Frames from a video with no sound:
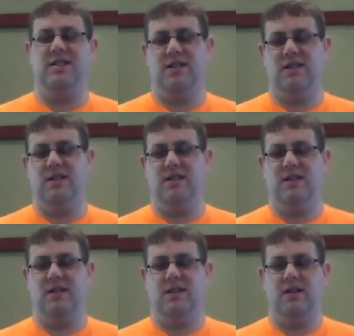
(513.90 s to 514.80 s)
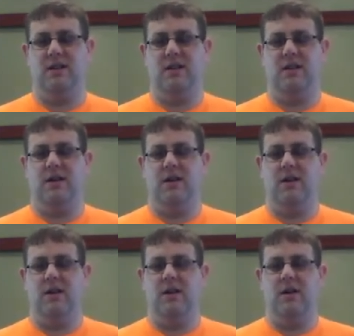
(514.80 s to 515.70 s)

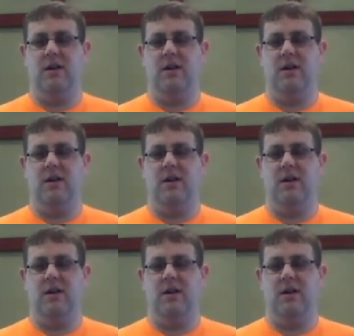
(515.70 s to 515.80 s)
Nobody speaks.